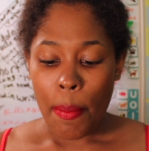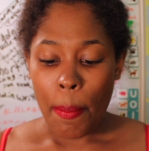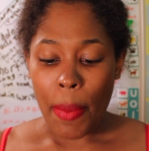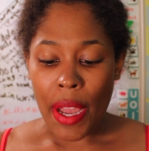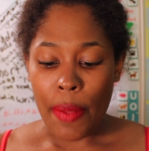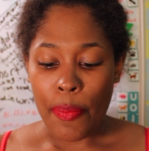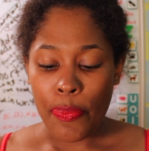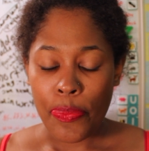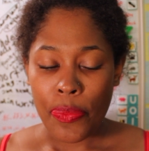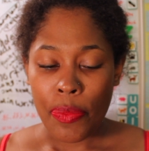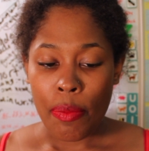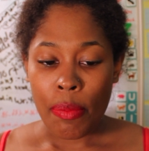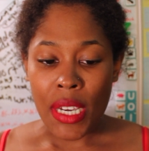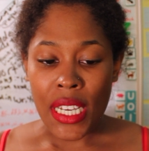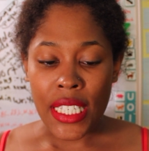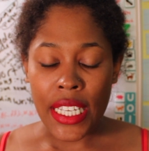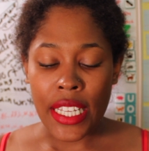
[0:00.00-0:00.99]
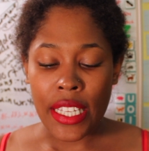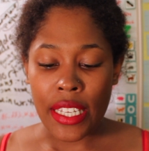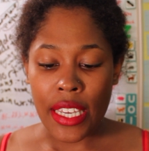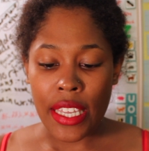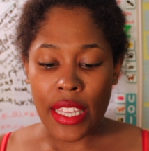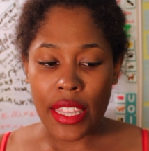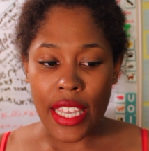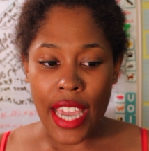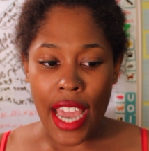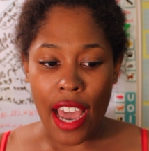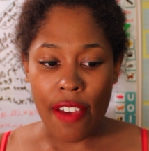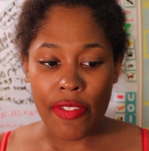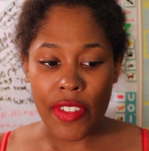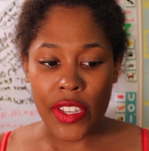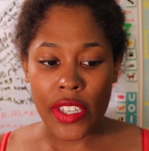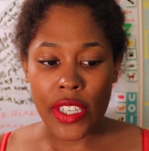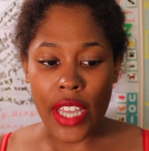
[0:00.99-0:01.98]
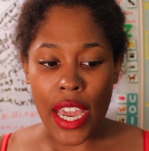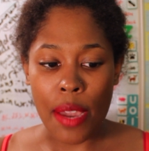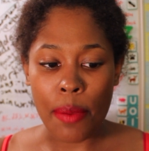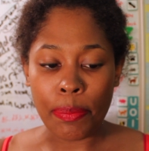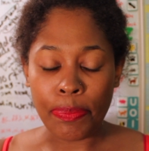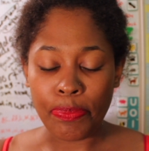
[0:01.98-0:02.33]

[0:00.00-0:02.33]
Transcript: But basically, they have this site.